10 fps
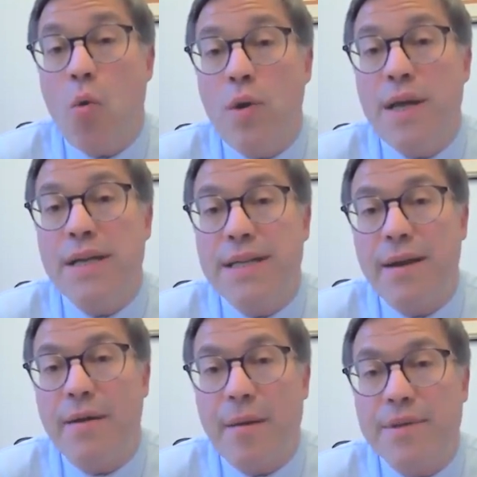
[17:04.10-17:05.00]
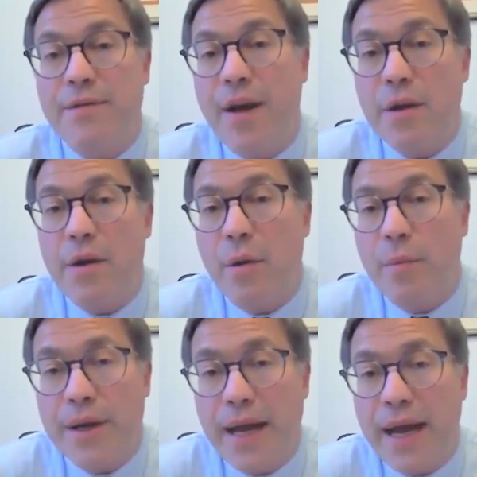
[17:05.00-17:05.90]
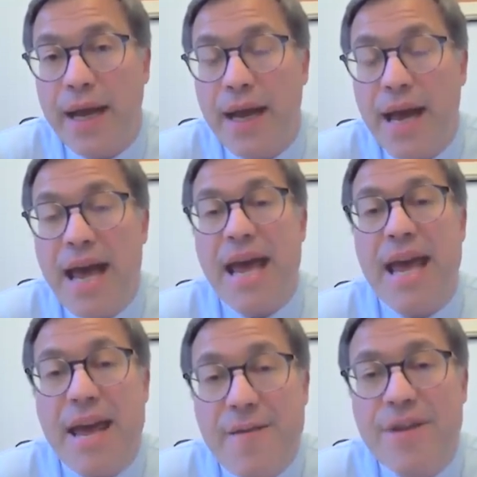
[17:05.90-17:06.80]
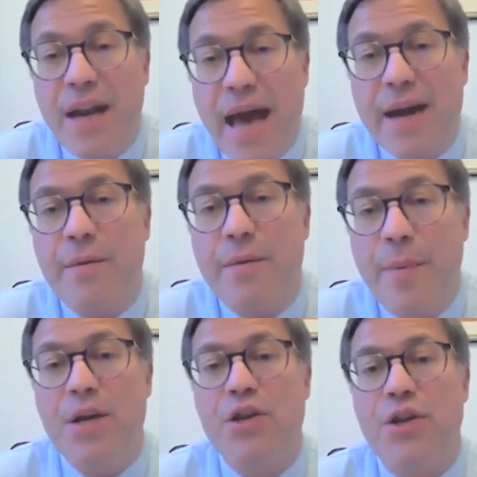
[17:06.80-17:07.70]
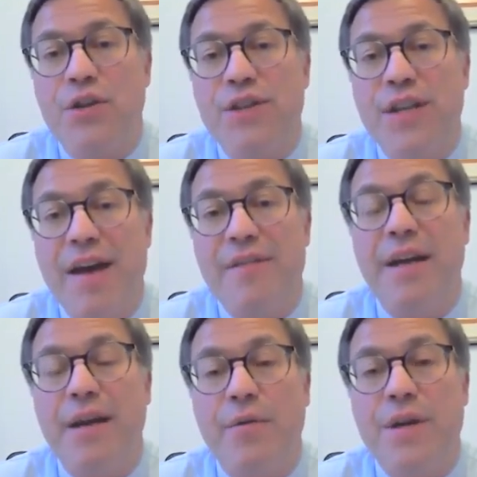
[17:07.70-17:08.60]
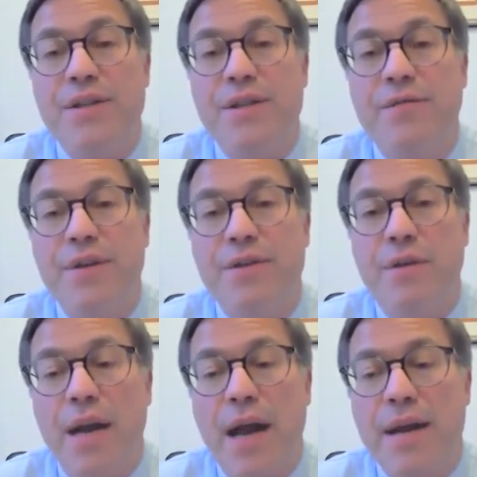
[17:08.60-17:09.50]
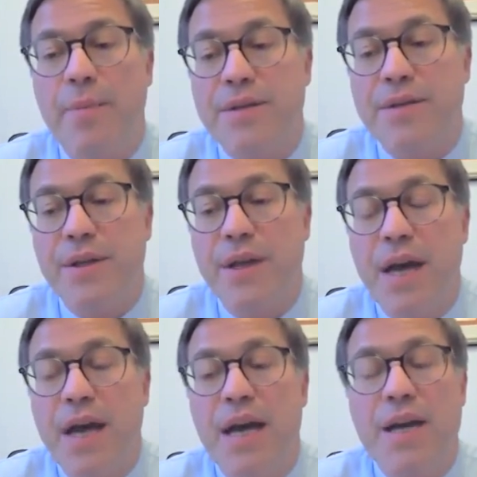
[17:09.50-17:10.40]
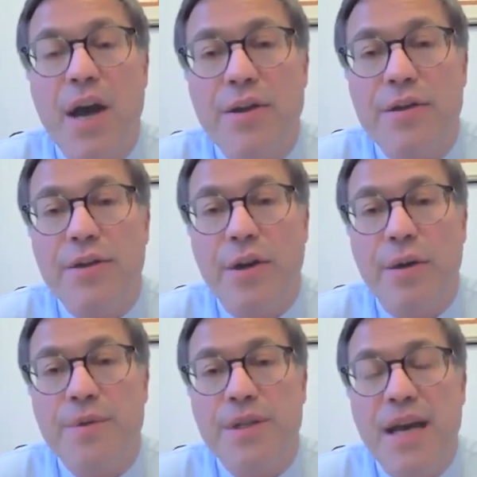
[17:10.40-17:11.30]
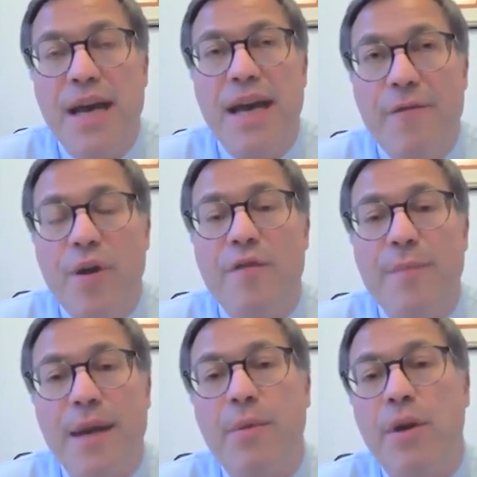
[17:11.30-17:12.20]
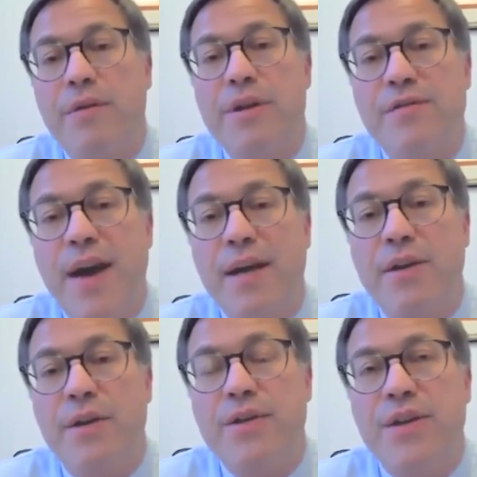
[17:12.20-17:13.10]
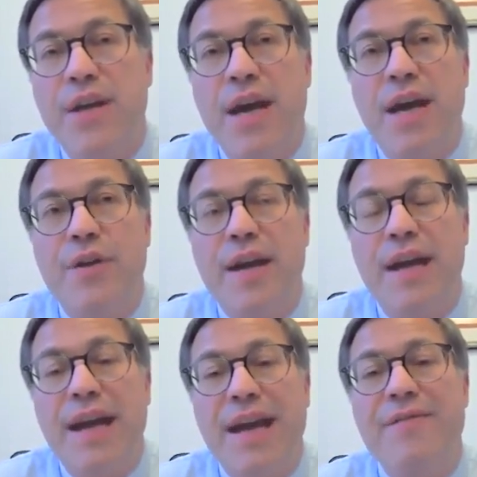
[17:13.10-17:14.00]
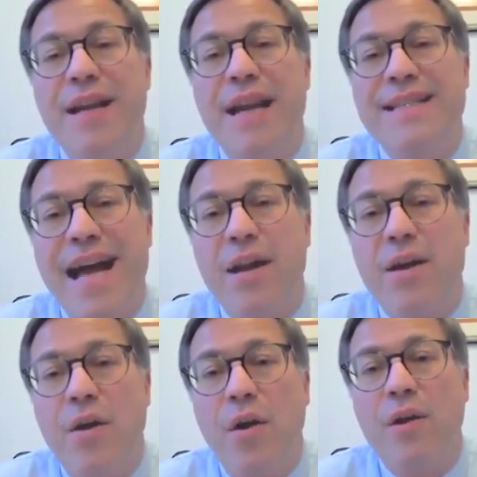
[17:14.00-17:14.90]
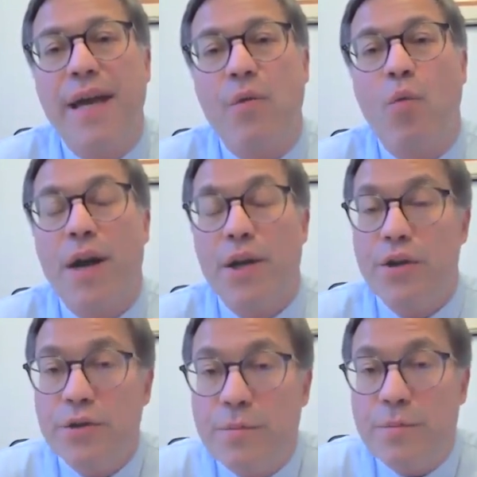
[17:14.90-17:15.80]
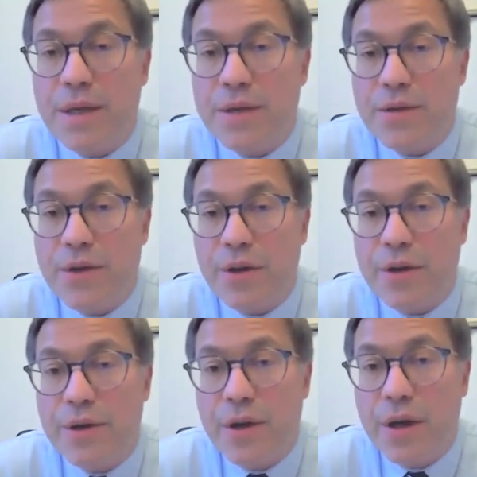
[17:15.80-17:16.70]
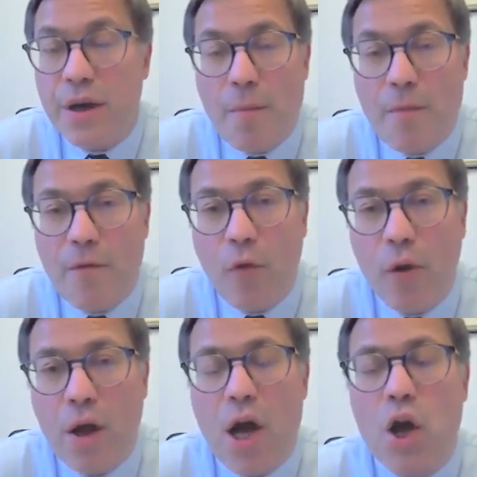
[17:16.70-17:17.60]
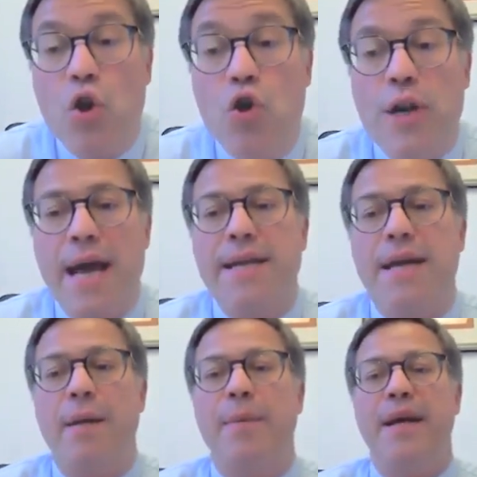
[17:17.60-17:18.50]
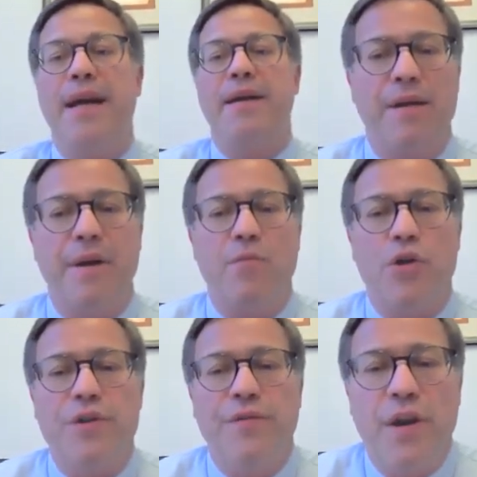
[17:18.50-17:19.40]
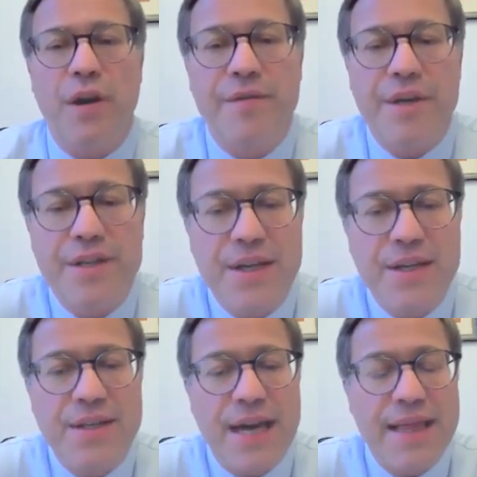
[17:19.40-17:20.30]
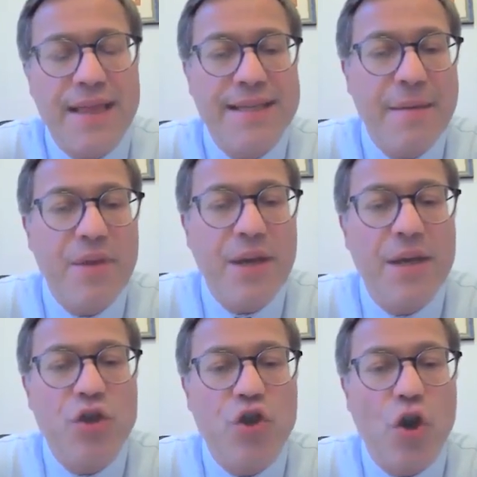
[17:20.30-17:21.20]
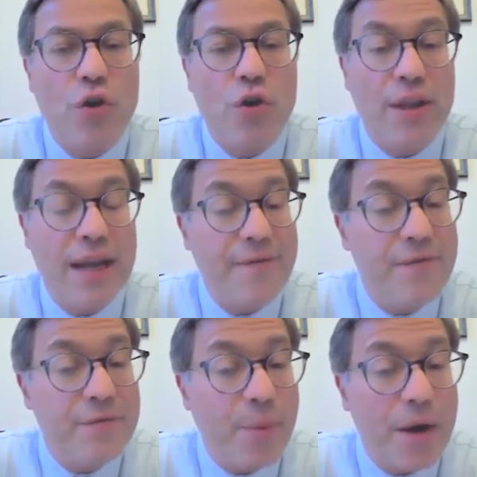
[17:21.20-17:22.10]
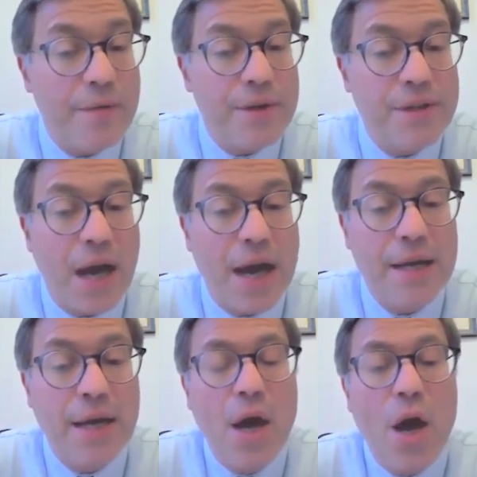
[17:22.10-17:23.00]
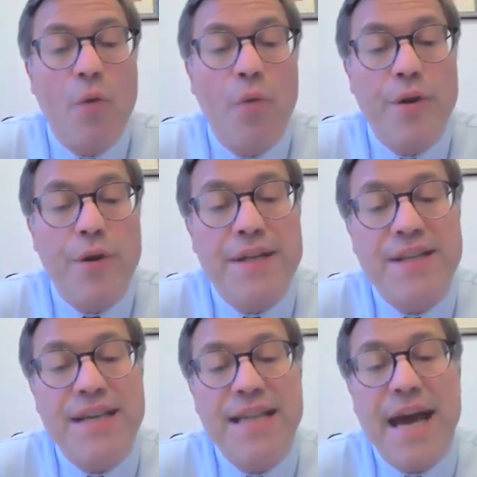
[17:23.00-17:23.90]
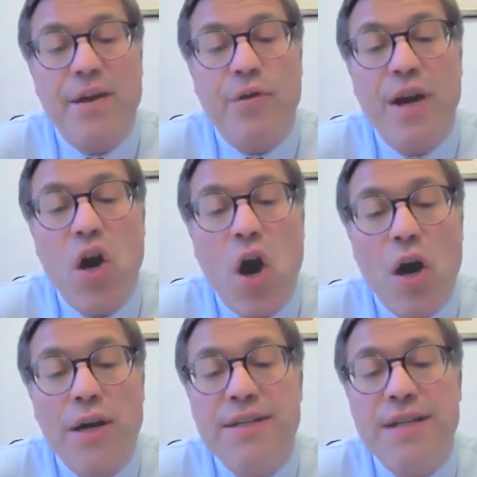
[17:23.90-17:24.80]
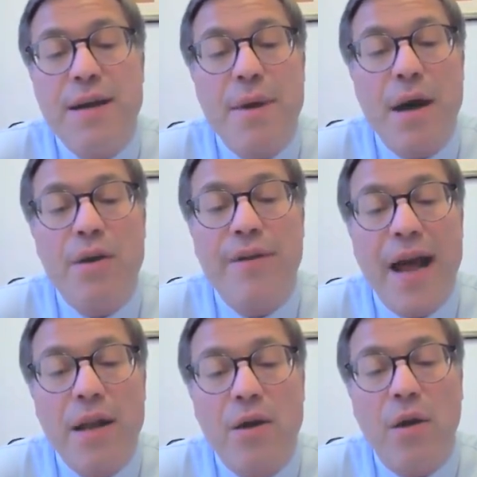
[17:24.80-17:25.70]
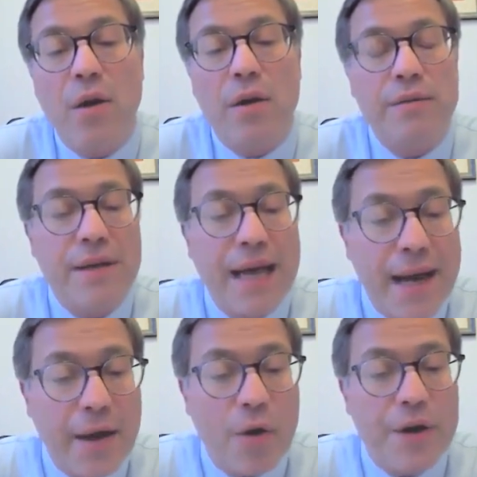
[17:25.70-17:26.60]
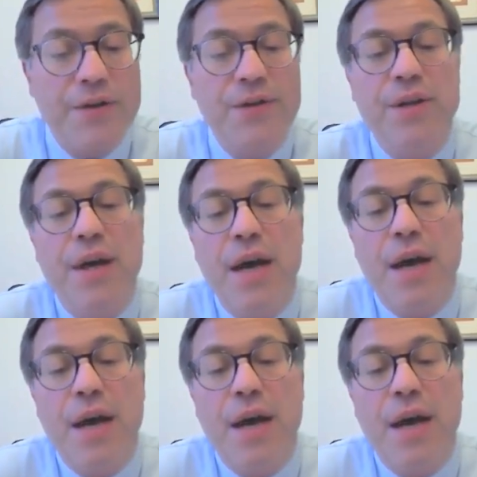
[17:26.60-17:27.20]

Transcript: only 10 grams of alcohol per day, if the latter patients have an increase in visceral adiposity. In other terms, if you have metabolic risk factors, drinking even less alcohol than what used to be considered harmful could end up in having more severe liver disease. And the same thing is shown on the left part of the slide, where you can see that regardless the amount of alcohol categories,